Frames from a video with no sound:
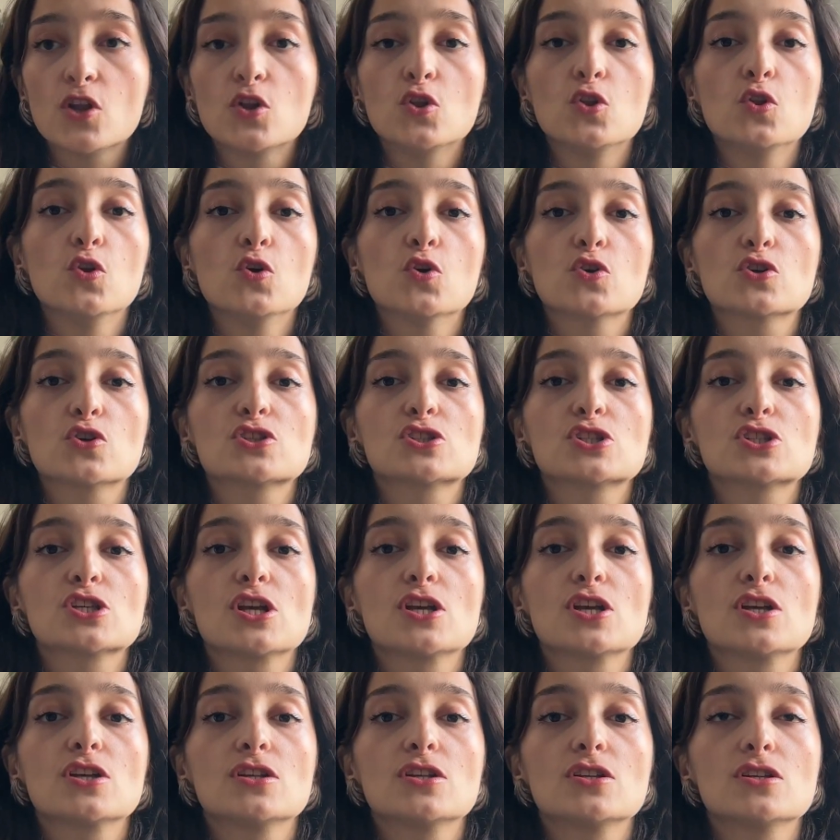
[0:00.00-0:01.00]
looks
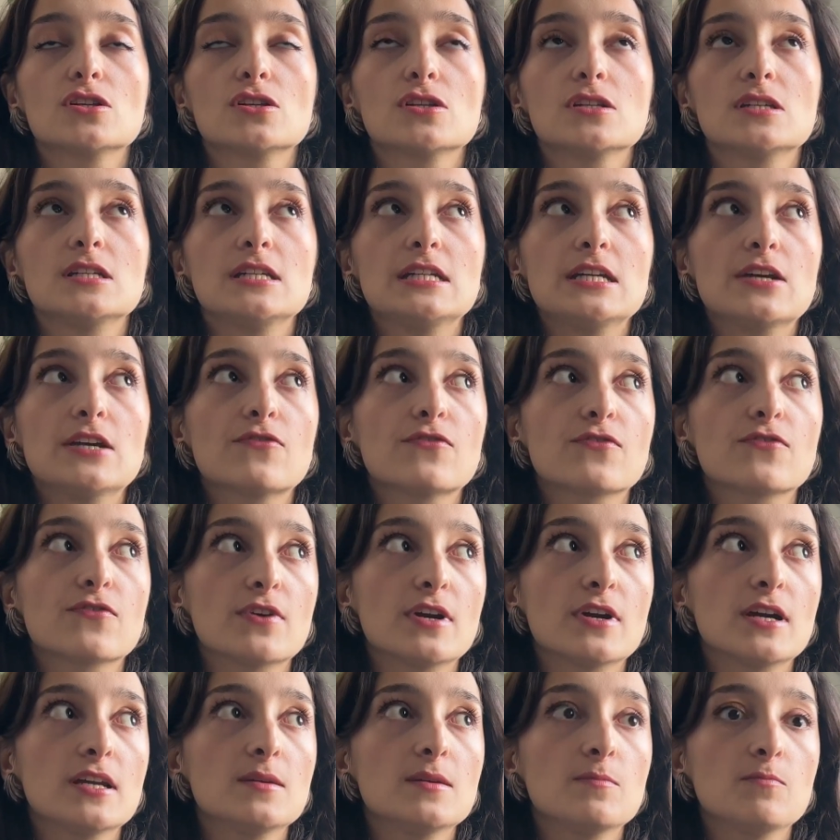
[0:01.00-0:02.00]

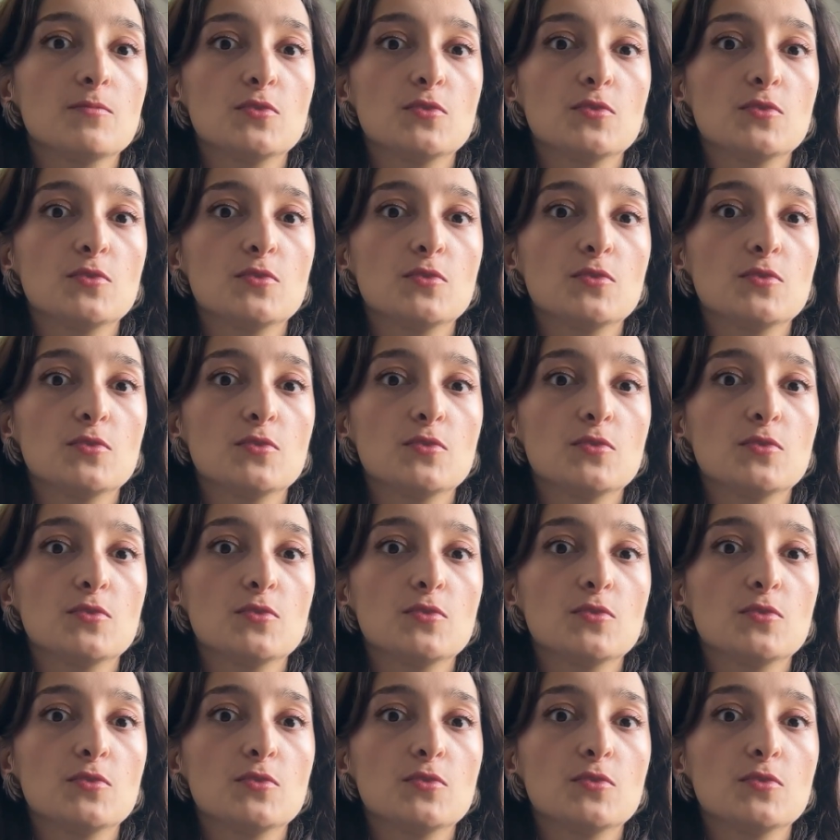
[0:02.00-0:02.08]
different,